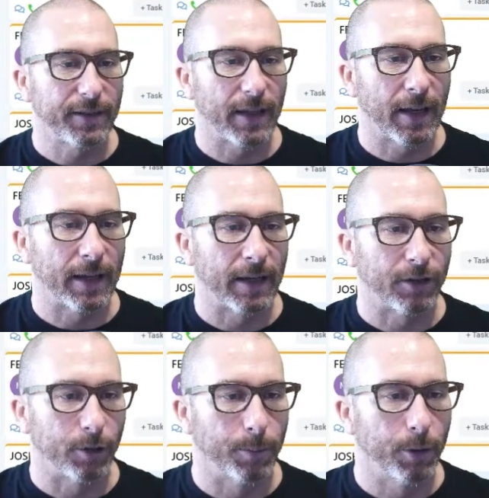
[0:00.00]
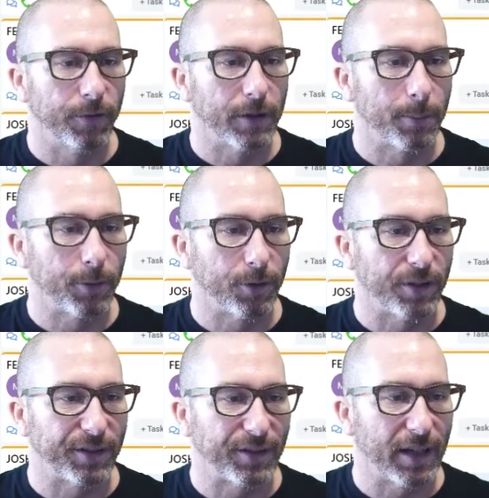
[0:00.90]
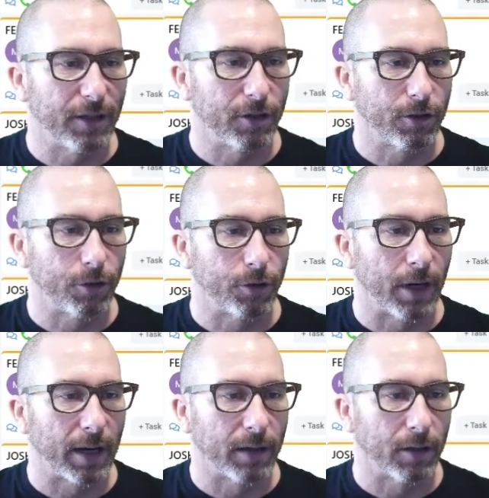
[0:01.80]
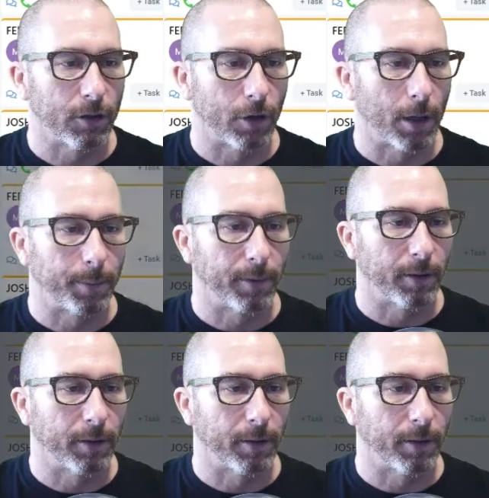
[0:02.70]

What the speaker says: And as you're moving them through the stages, you're dragging and dropping them.